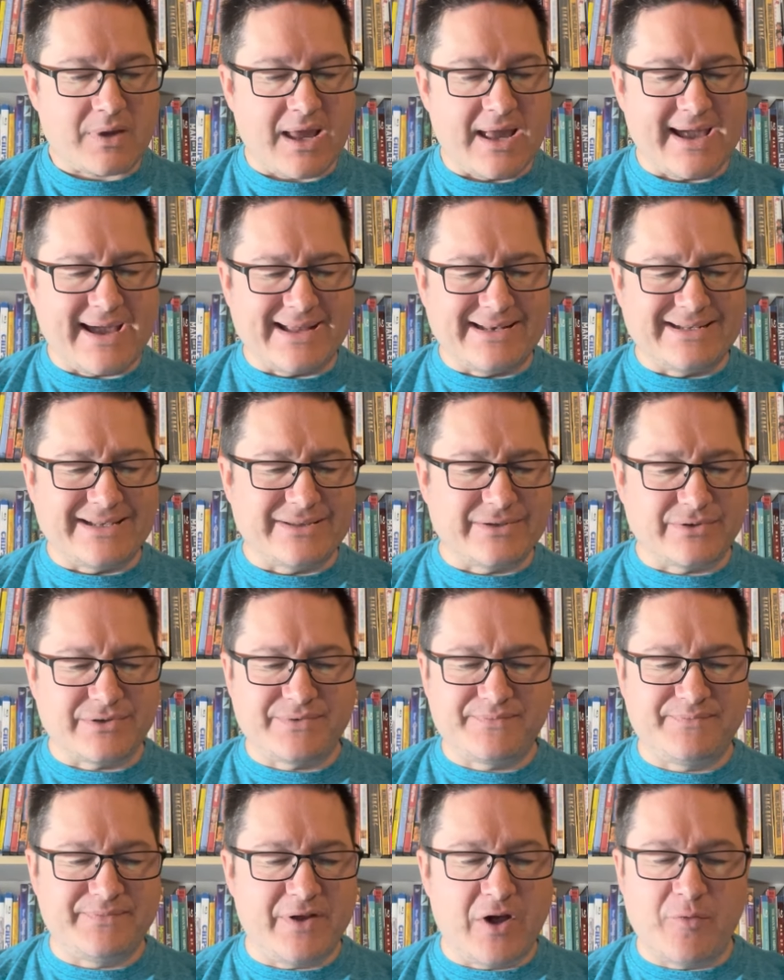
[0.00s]
And uh, there's
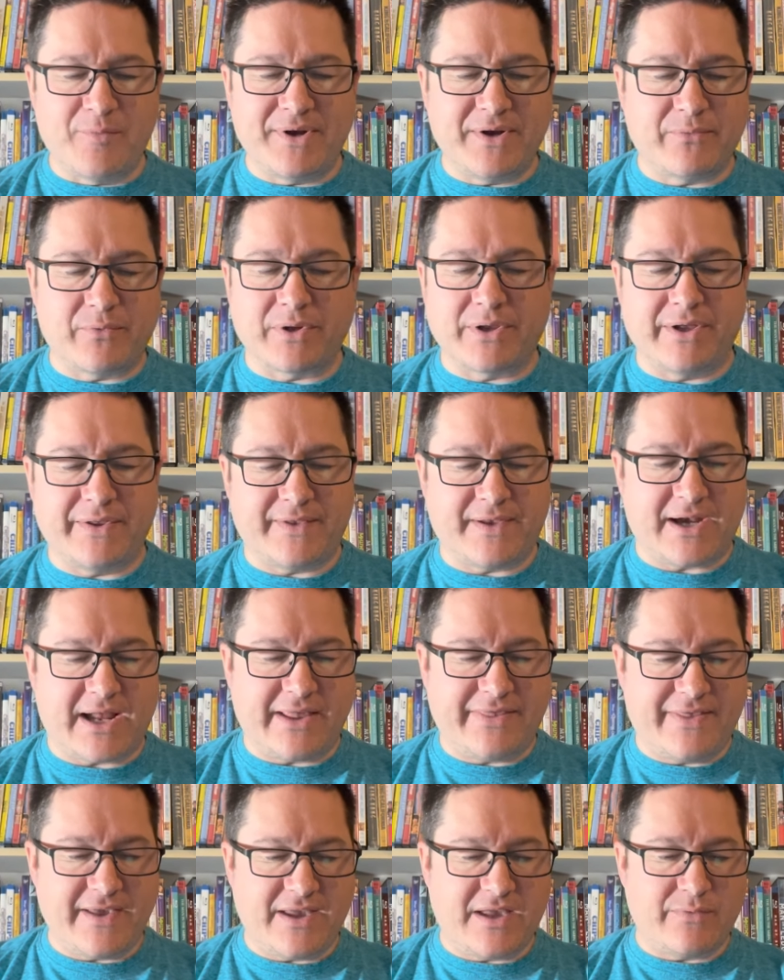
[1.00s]
nobody really that I
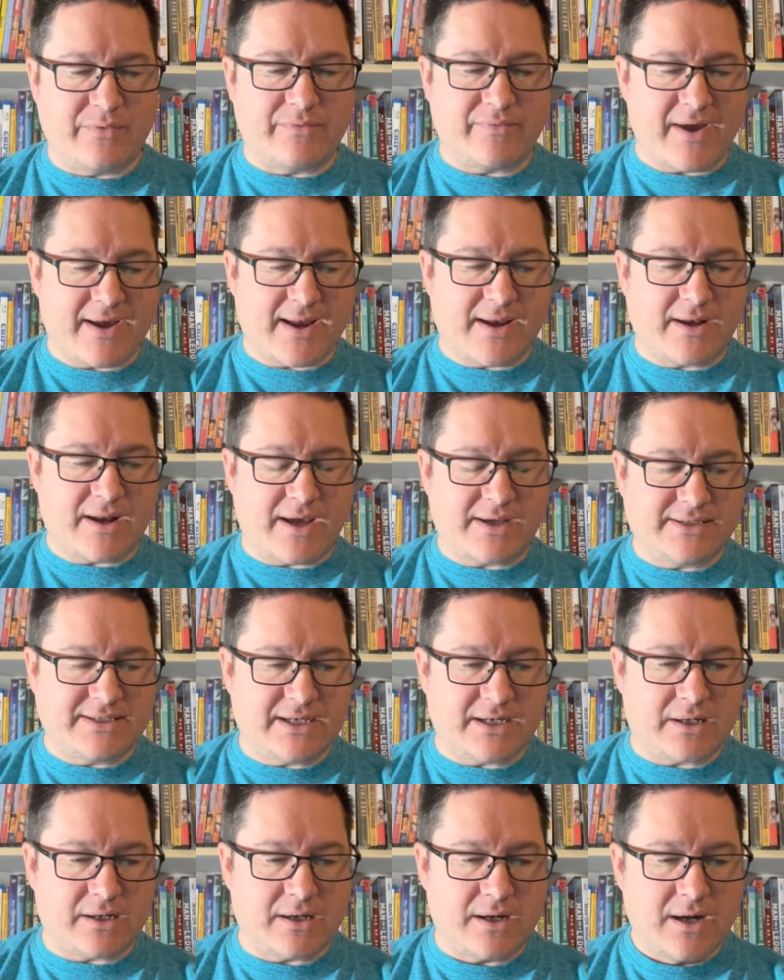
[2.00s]
think you would recognize
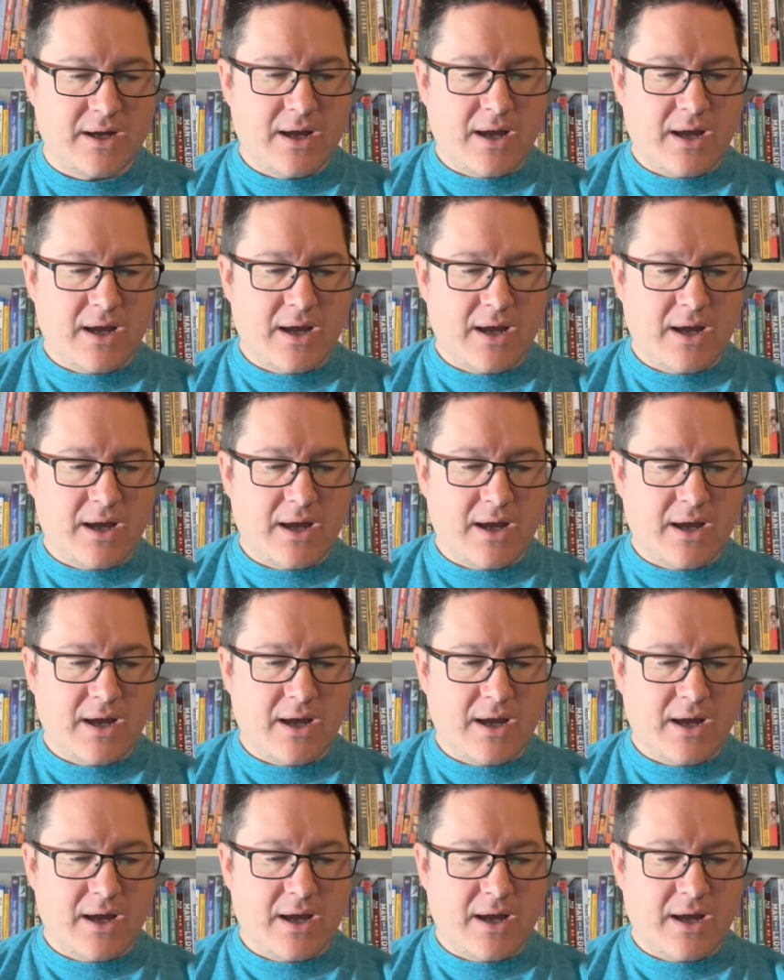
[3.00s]
here.